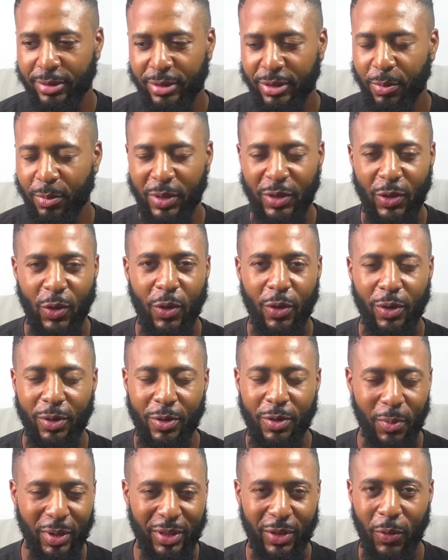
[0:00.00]
No
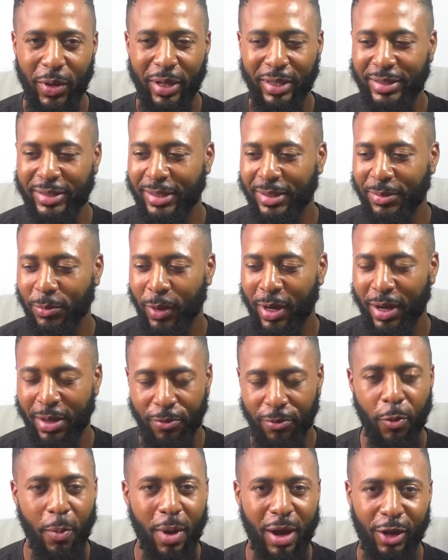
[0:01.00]
matter what you think, boy,
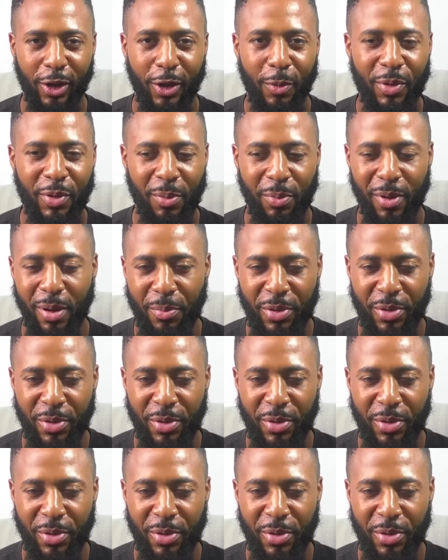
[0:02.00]
football I got paper on